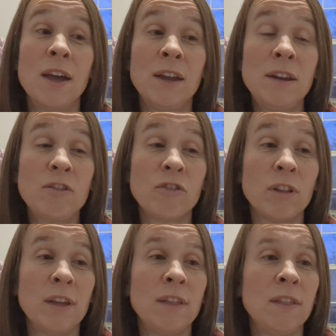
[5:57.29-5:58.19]

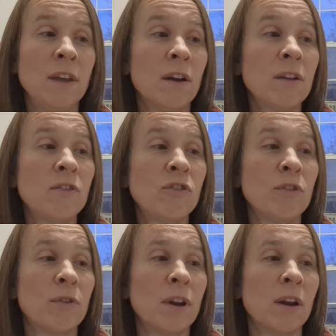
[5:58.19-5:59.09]
Initially, the youngest
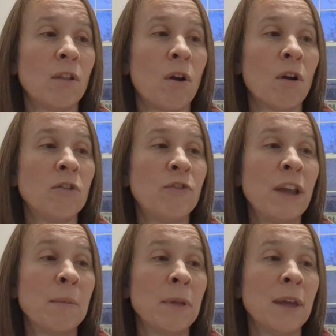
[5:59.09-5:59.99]
children in a large
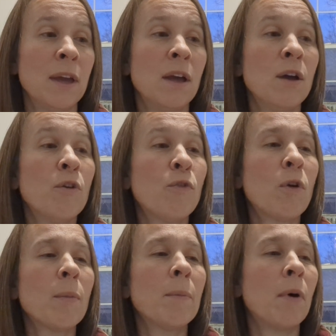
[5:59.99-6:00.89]
family
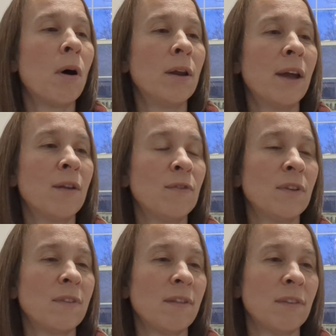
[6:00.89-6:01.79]
form a bond out of
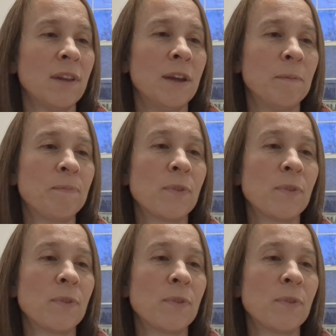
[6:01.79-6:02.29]
necessity.